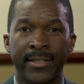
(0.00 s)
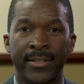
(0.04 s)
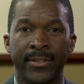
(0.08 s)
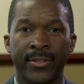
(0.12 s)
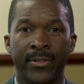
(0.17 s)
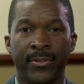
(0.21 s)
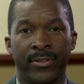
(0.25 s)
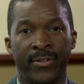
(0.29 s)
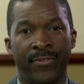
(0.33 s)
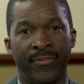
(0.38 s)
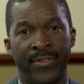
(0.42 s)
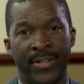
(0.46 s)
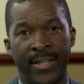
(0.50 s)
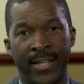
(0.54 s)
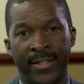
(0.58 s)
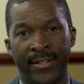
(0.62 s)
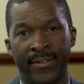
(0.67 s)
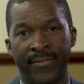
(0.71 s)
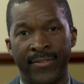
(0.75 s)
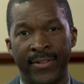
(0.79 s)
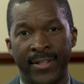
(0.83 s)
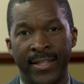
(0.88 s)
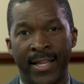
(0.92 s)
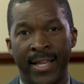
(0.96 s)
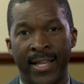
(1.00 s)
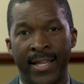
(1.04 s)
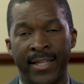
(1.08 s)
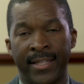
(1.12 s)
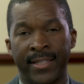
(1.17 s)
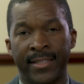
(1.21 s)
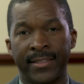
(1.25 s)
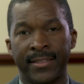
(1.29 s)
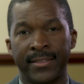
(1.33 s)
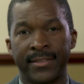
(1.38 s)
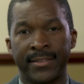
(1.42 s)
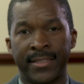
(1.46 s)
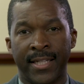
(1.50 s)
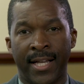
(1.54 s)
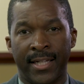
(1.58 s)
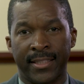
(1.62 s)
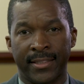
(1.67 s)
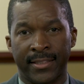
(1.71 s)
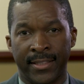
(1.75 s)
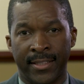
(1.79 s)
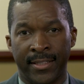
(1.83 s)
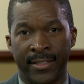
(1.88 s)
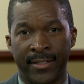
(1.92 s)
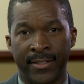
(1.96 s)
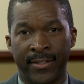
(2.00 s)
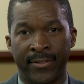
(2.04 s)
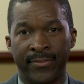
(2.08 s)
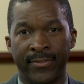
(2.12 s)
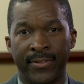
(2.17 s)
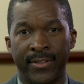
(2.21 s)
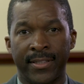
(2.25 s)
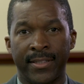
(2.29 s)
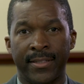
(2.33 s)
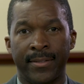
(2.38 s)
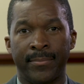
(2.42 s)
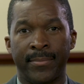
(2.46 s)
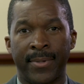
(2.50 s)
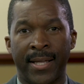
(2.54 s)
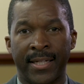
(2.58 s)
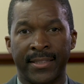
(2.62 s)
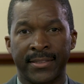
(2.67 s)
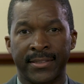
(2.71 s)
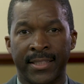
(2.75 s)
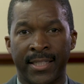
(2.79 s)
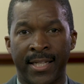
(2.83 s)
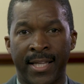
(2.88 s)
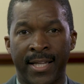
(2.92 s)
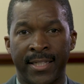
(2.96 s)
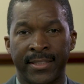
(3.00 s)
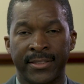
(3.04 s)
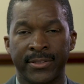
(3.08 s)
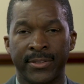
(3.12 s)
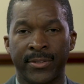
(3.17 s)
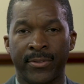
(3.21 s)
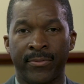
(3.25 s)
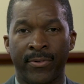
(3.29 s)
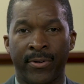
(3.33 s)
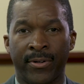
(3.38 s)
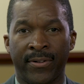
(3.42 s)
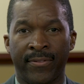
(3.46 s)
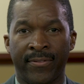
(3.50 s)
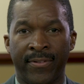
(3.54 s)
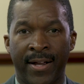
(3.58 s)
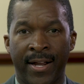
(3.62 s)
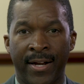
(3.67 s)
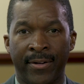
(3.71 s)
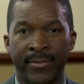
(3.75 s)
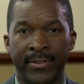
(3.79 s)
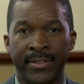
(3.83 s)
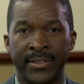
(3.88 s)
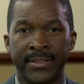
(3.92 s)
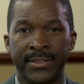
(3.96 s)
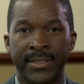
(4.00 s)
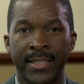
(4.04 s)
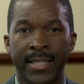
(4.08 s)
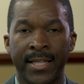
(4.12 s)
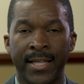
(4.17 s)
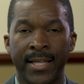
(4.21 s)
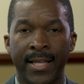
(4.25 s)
go to viennava.gov/coronavirus.